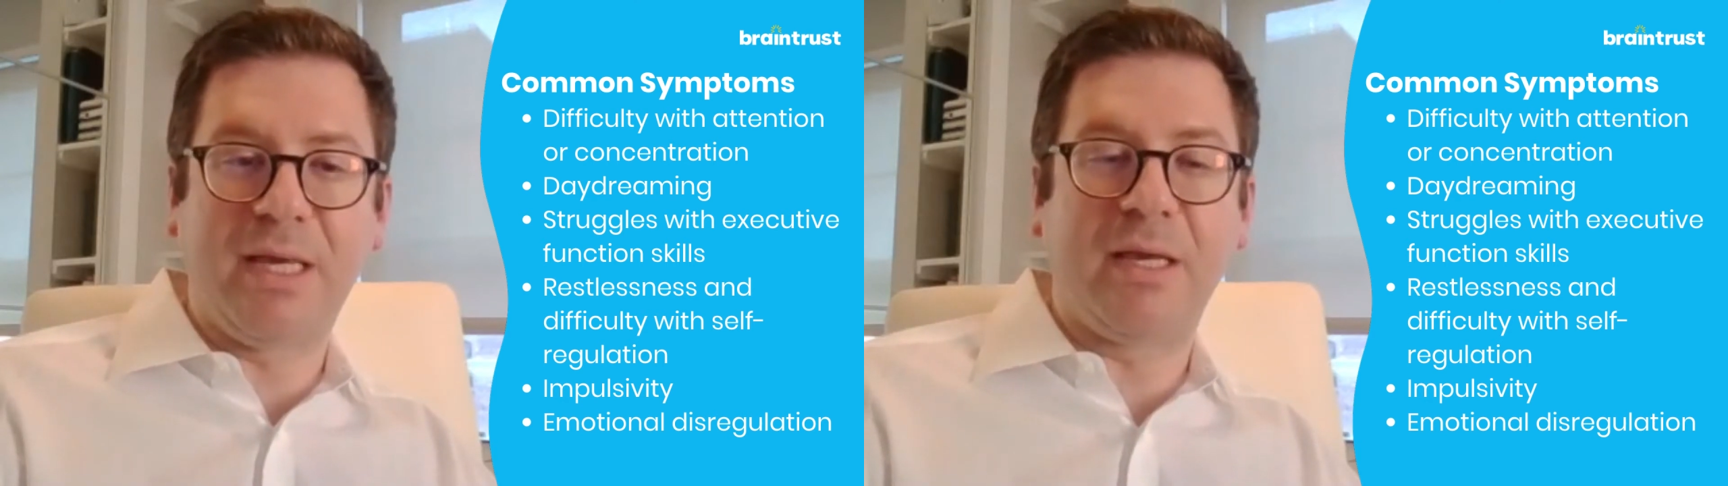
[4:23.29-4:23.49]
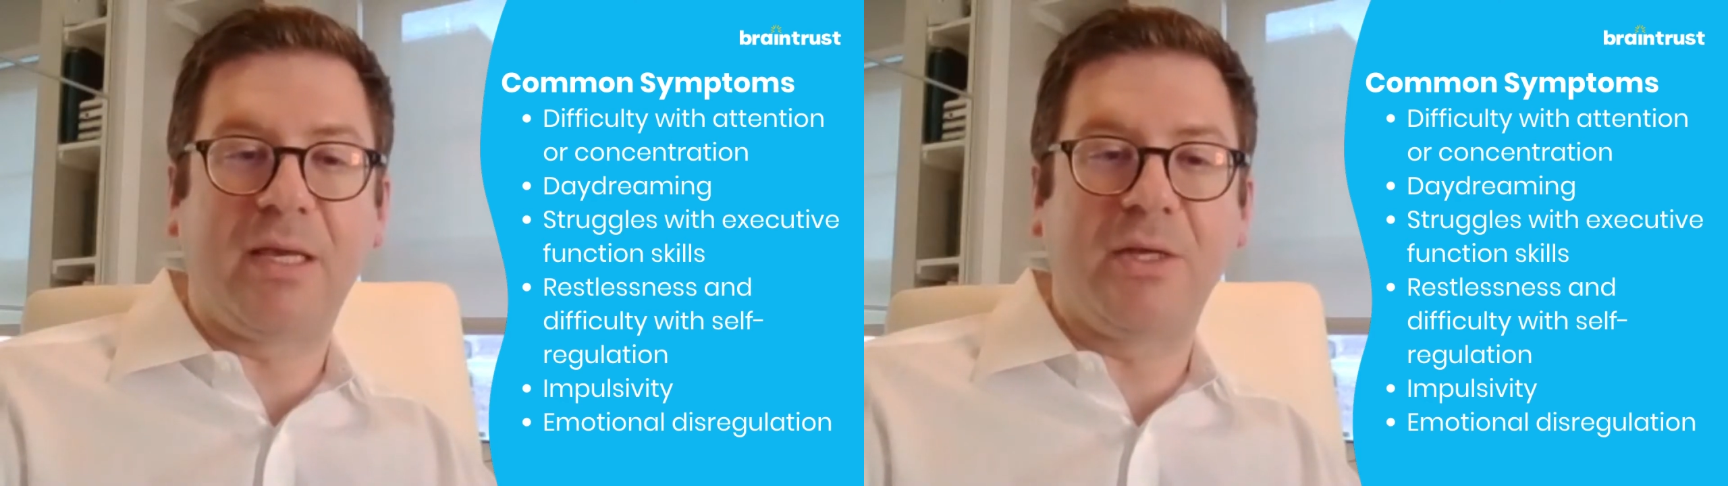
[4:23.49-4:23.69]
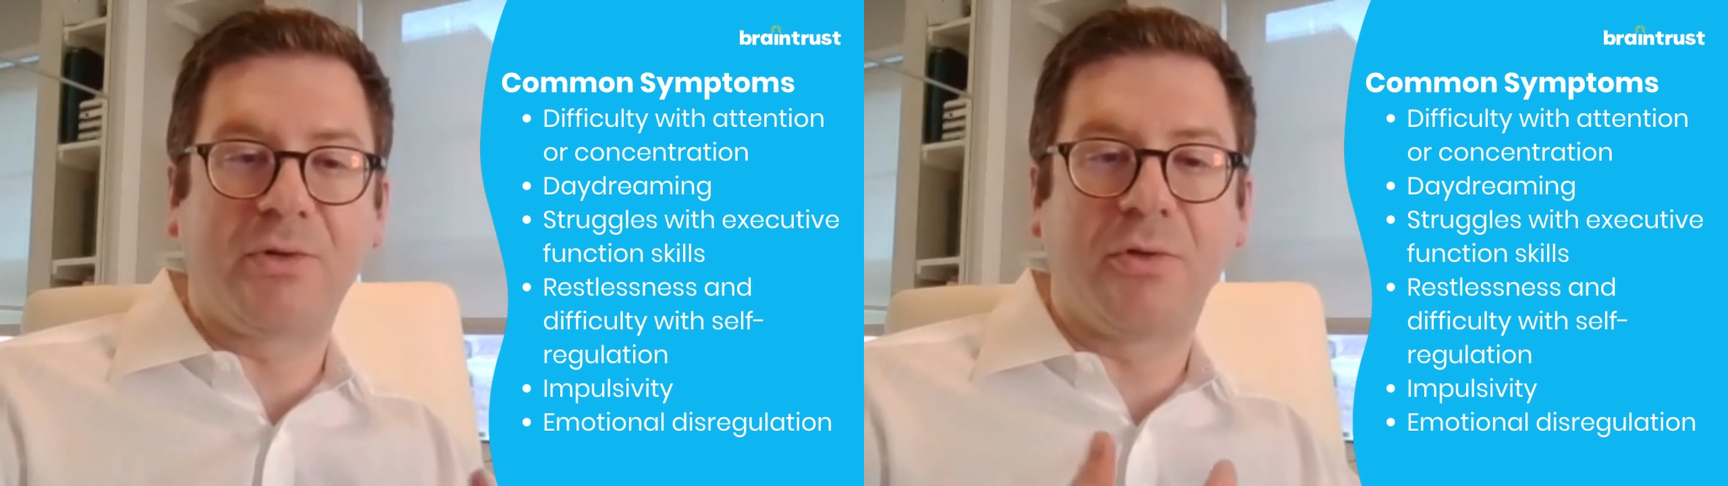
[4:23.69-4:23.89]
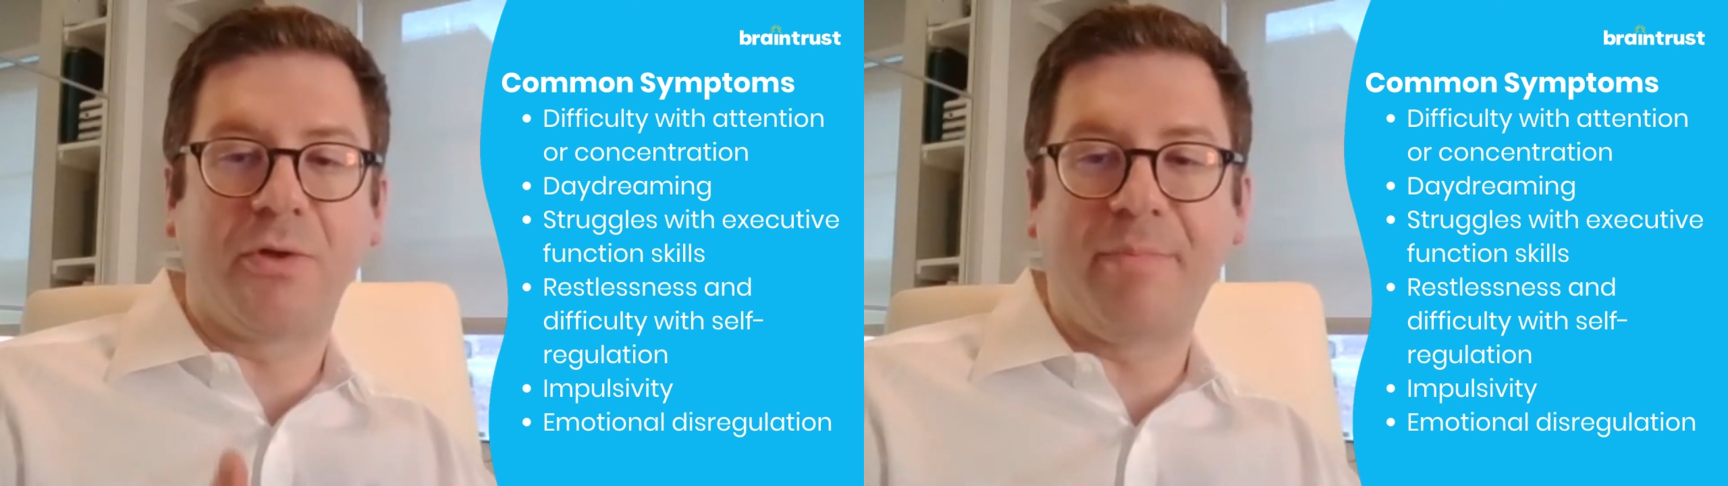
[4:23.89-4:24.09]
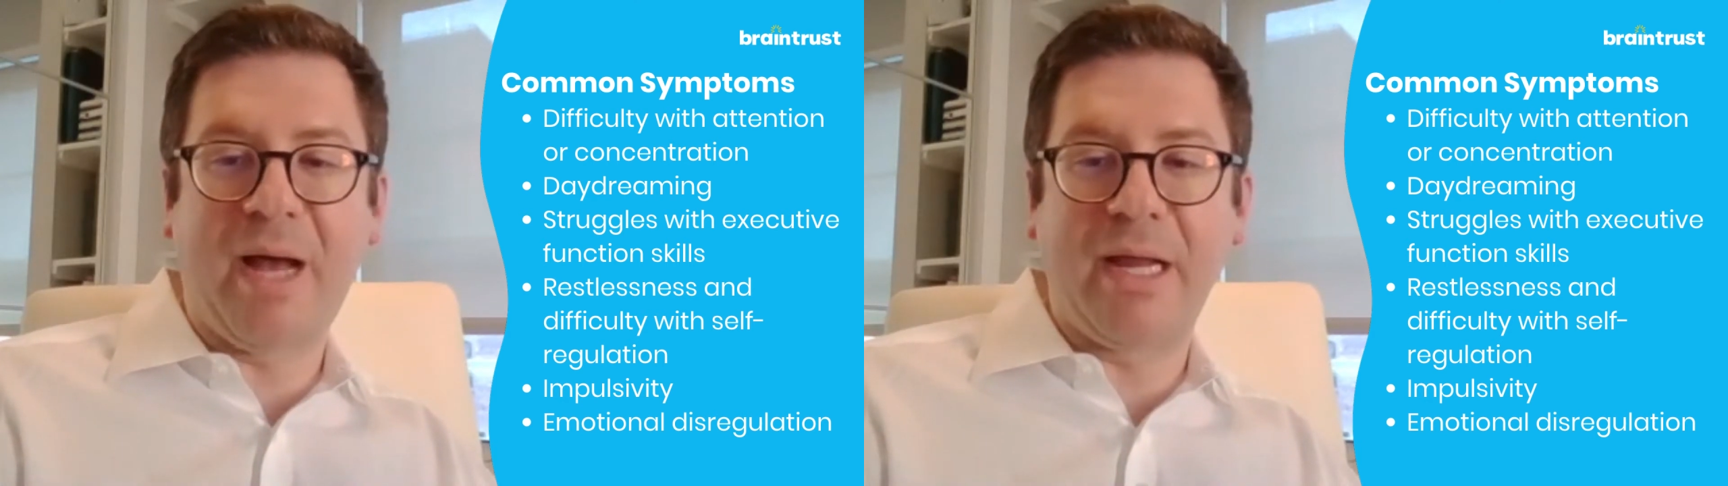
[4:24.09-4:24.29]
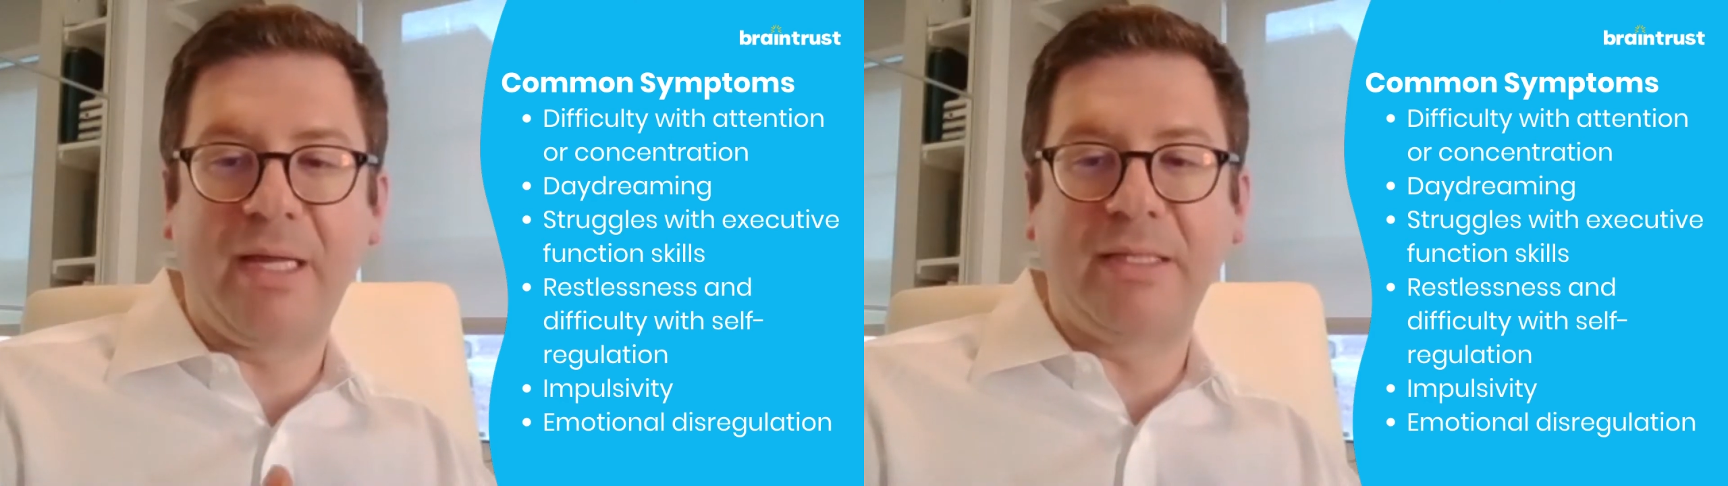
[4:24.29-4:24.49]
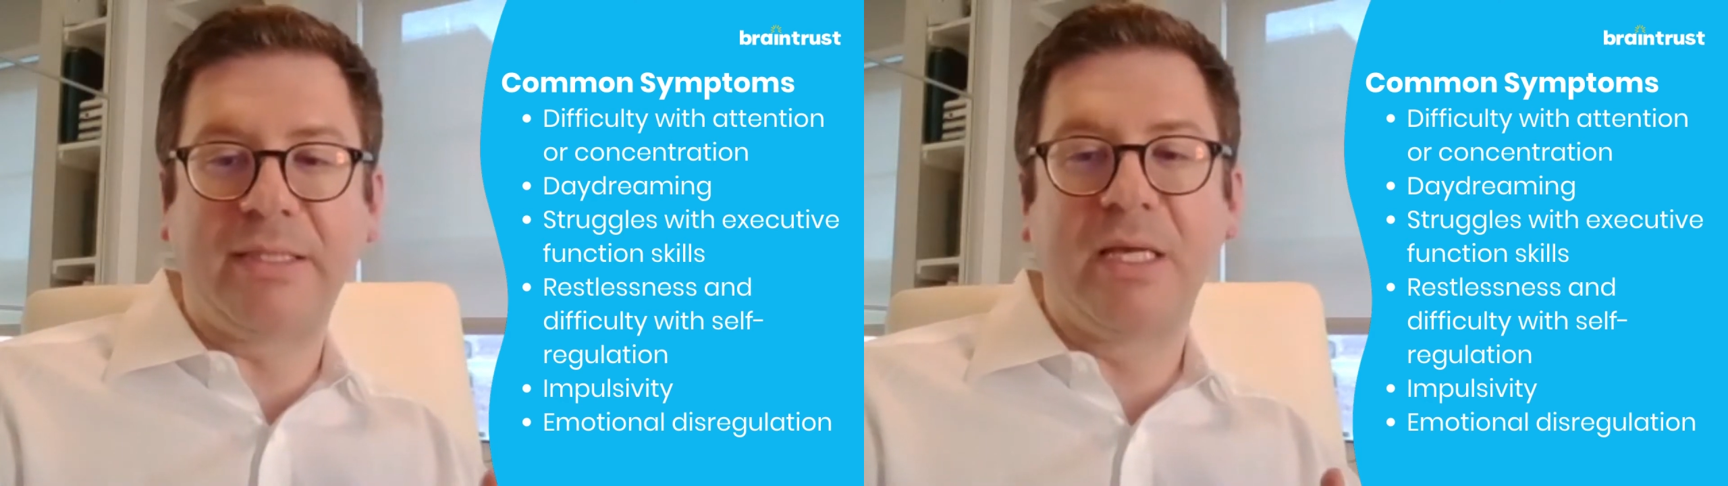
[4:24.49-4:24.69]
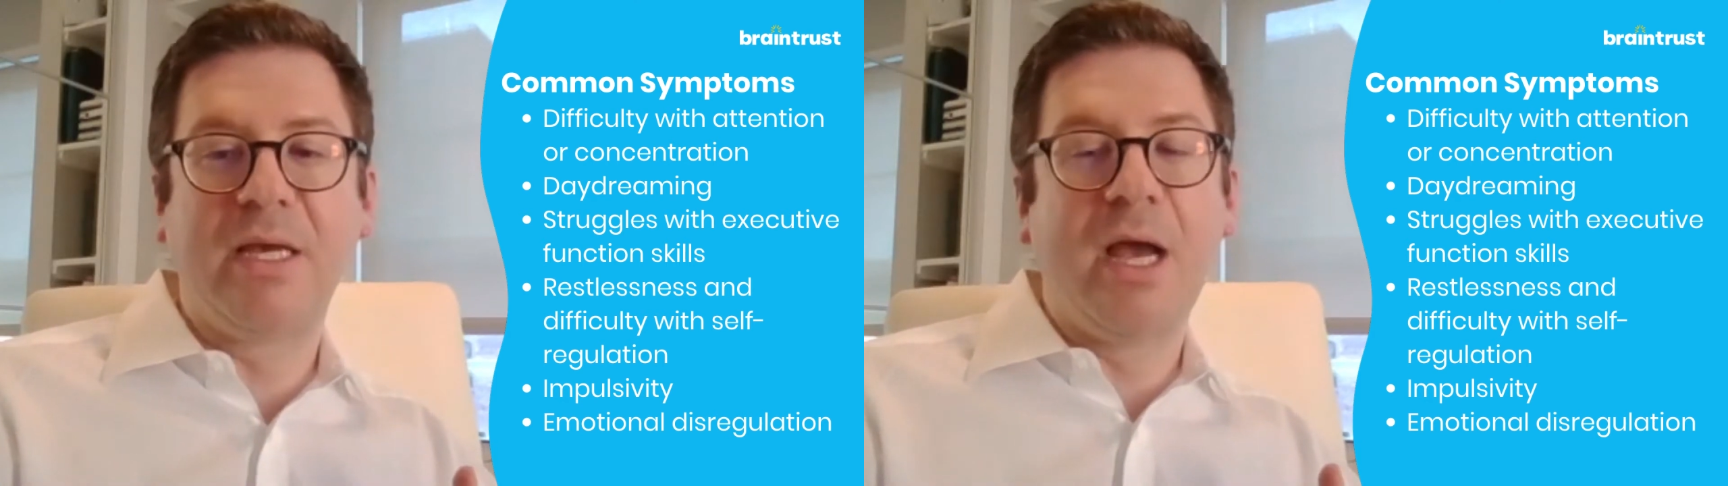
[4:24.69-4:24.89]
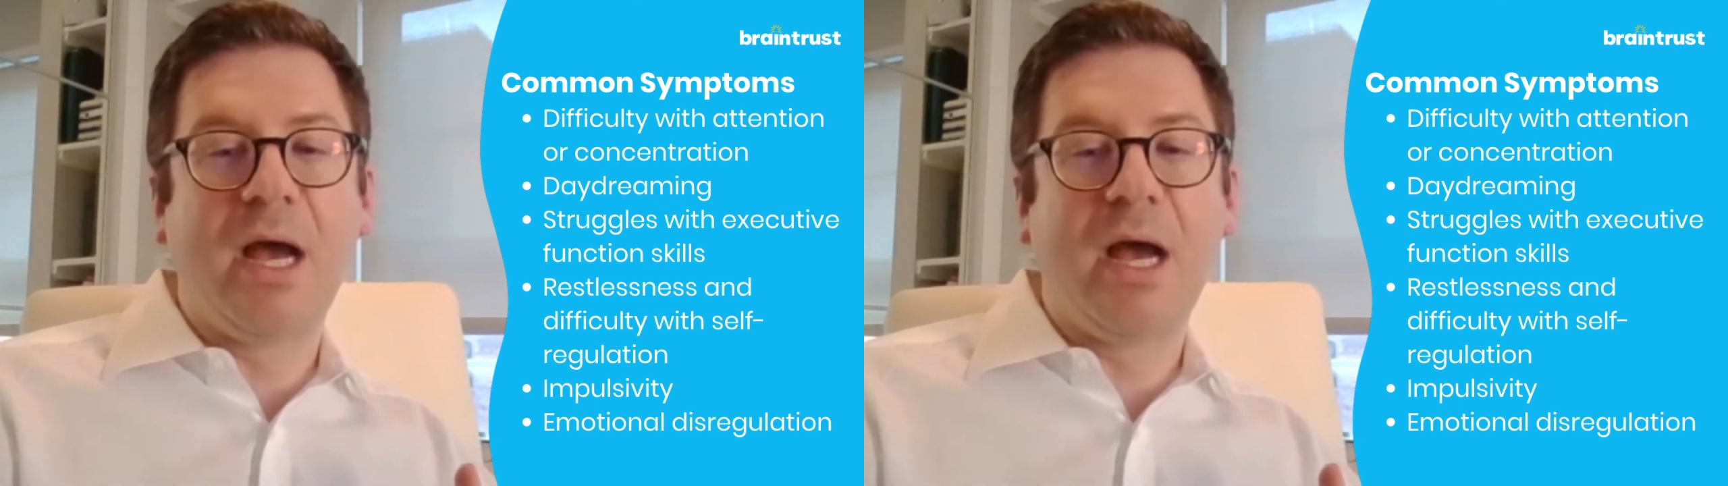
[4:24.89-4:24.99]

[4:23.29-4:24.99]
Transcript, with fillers: and control their bodies.